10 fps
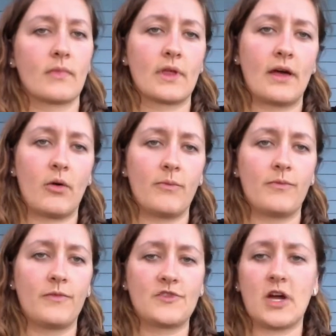help
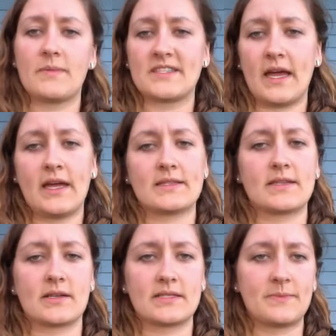job sites.
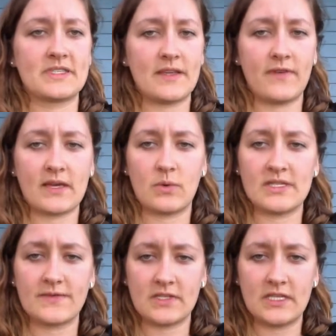There's specific
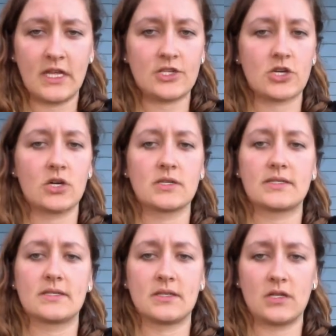ones for
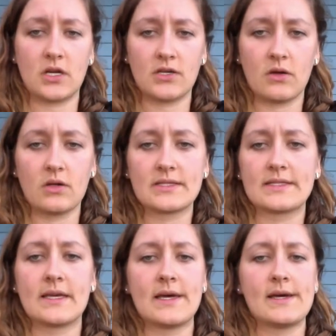teenagers and young
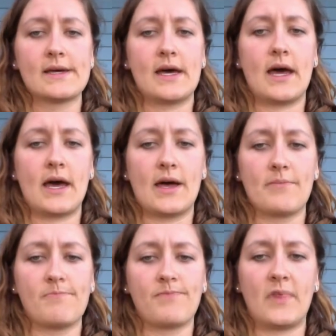adults,
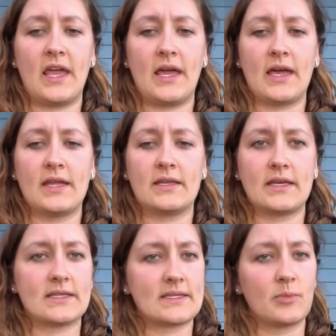and
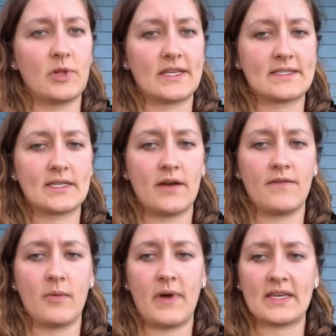then some lists
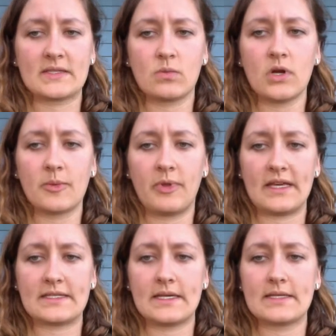of the best
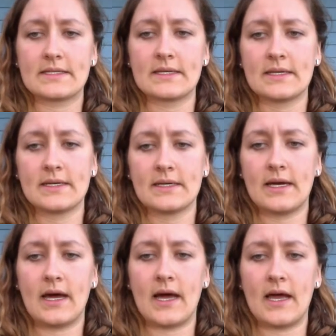workplaces,
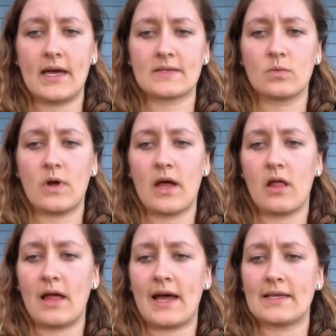as
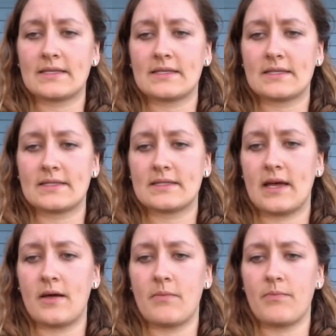well as
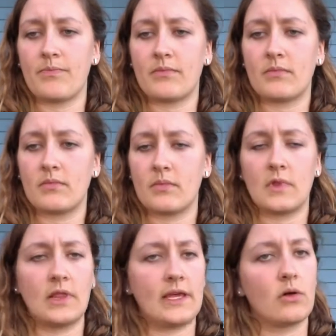some
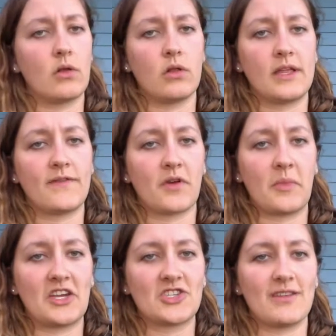legal
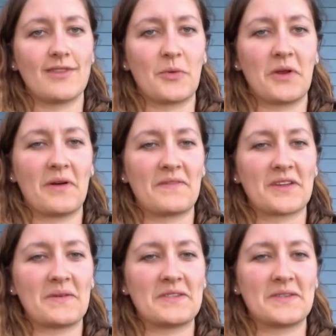information that we don't have to
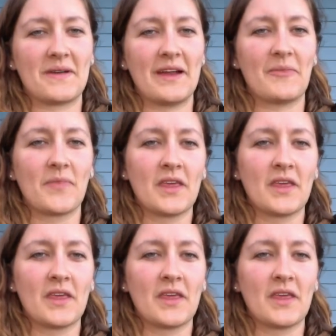go into right now.